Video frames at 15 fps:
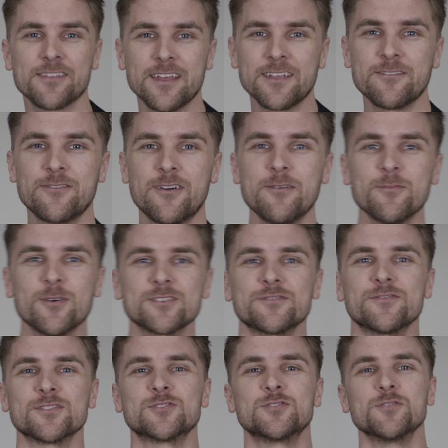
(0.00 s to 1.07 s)
thank you very much
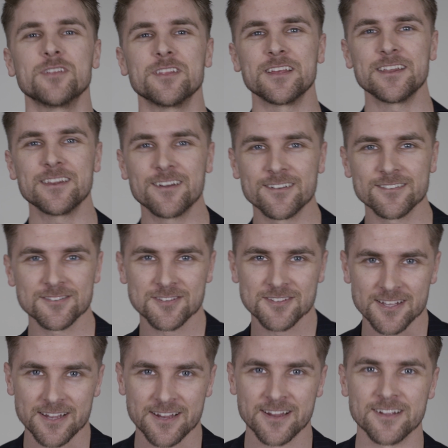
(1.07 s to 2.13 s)
for tuning in on
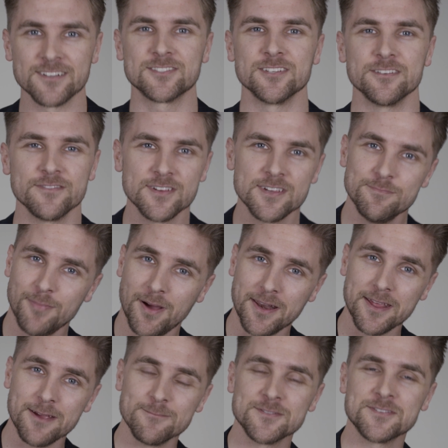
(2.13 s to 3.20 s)
Slikhaar TV. My
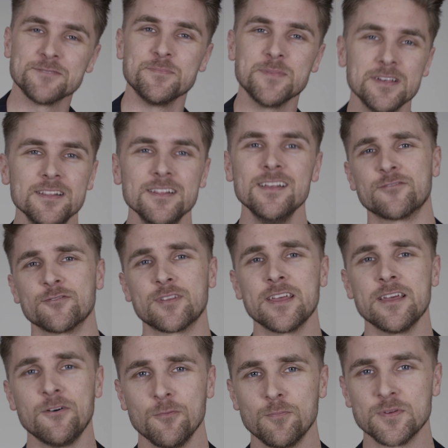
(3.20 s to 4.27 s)
name is Emil.
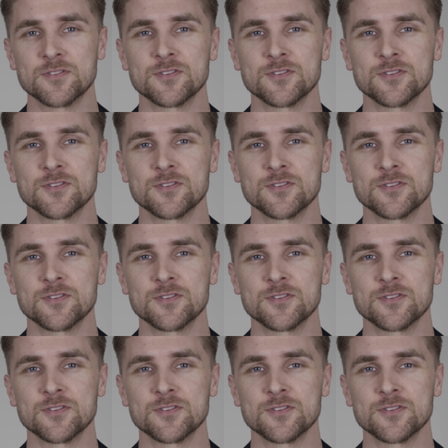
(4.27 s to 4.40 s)
Today I will be